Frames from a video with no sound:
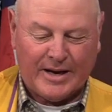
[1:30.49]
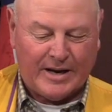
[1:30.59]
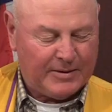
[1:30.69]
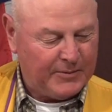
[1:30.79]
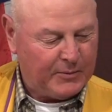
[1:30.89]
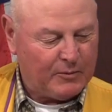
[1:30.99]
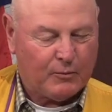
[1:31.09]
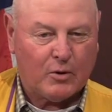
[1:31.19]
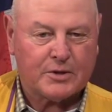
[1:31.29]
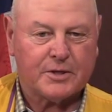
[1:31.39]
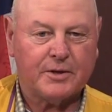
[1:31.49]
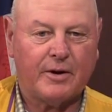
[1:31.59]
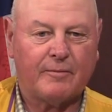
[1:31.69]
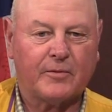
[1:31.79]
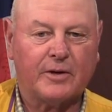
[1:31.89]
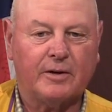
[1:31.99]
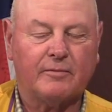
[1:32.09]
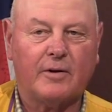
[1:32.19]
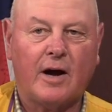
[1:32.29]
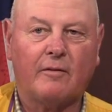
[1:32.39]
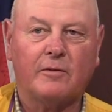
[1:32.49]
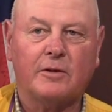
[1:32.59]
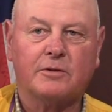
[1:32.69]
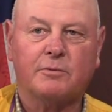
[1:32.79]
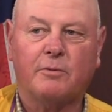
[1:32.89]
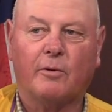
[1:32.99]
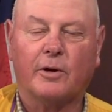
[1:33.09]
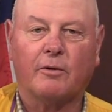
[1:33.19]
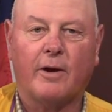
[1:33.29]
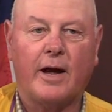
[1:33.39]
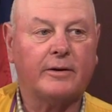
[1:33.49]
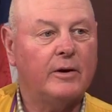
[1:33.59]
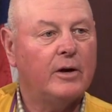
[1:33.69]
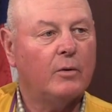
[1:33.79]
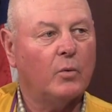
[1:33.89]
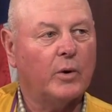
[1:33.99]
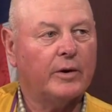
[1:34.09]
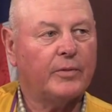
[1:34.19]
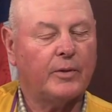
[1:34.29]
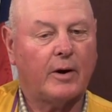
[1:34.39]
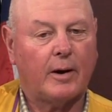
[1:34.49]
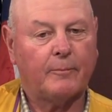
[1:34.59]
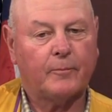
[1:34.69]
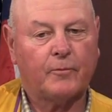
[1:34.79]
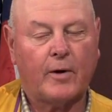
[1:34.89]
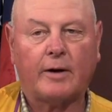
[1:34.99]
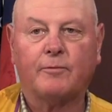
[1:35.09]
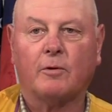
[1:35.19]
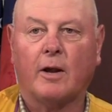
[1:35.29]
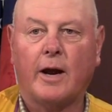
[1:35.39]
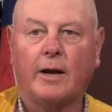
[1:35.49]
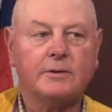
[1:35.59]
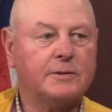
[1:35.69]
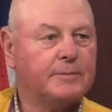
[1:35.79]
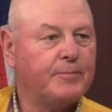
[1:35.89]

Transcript: were fortunate enough to get involved in this. We wrote a grant with Frankfurt Lions